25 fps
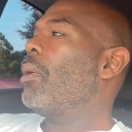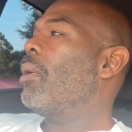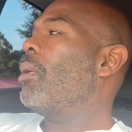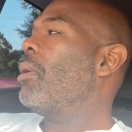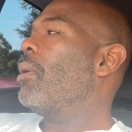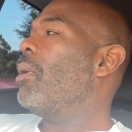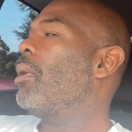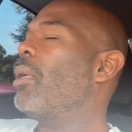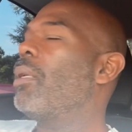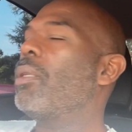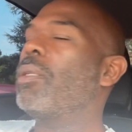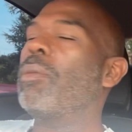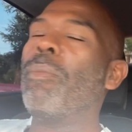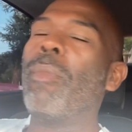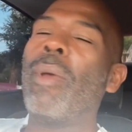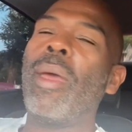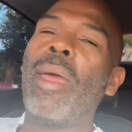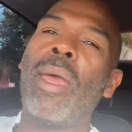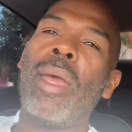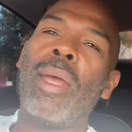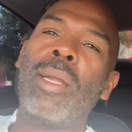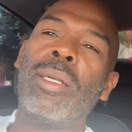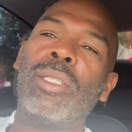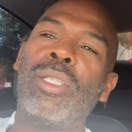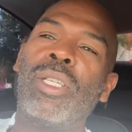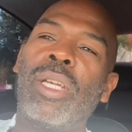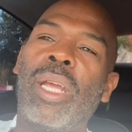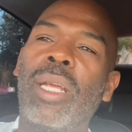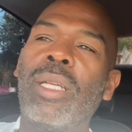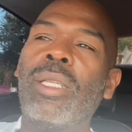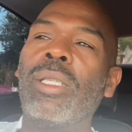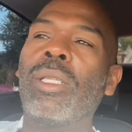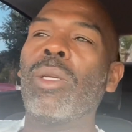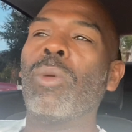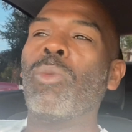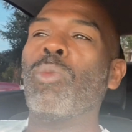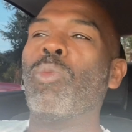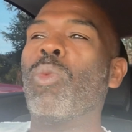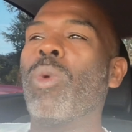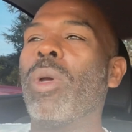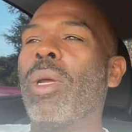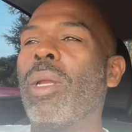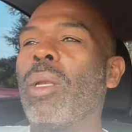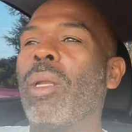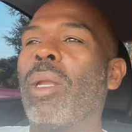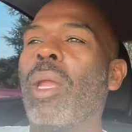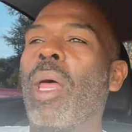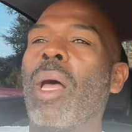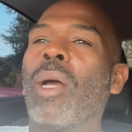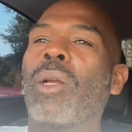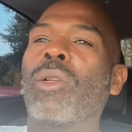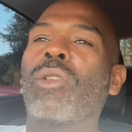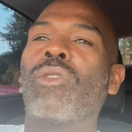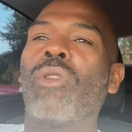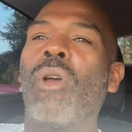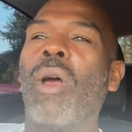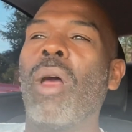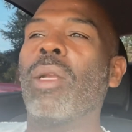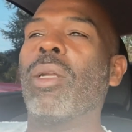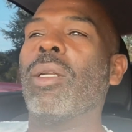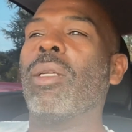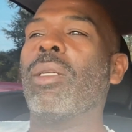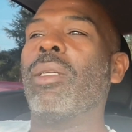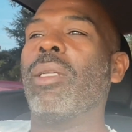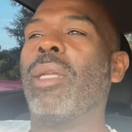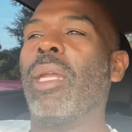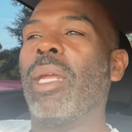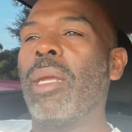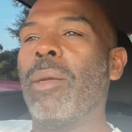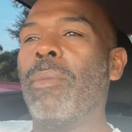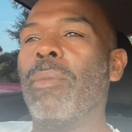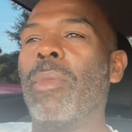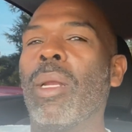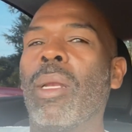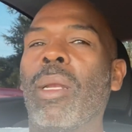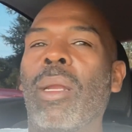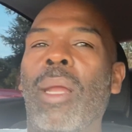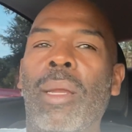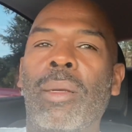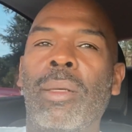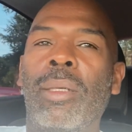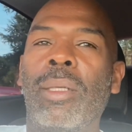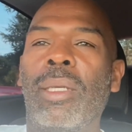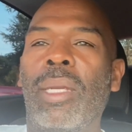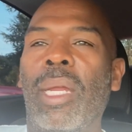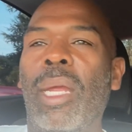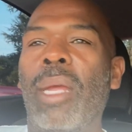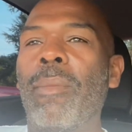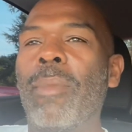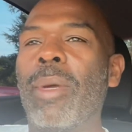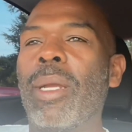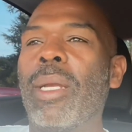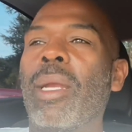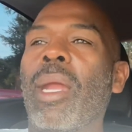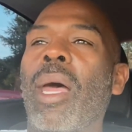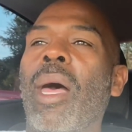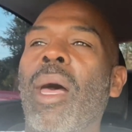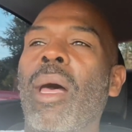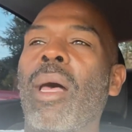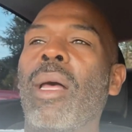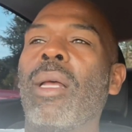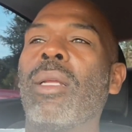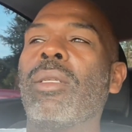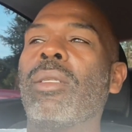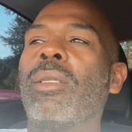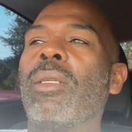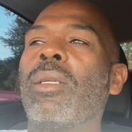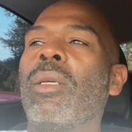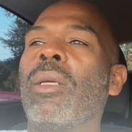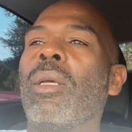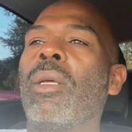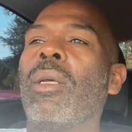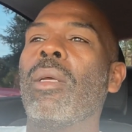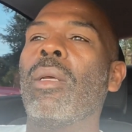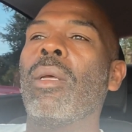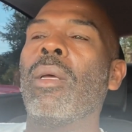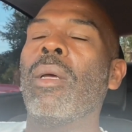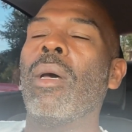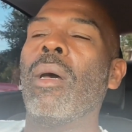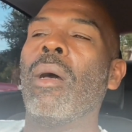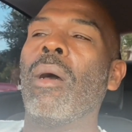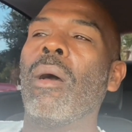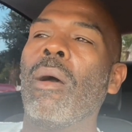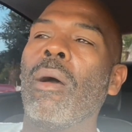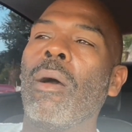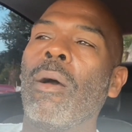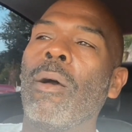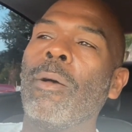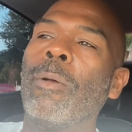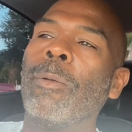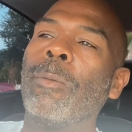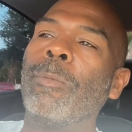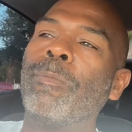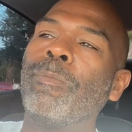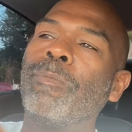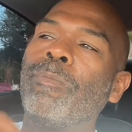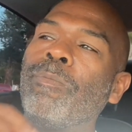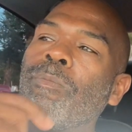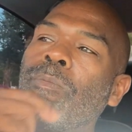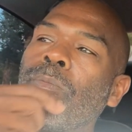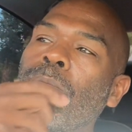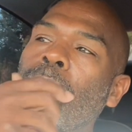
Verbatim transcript: This man, Jason Whitlock, trying to demonize um,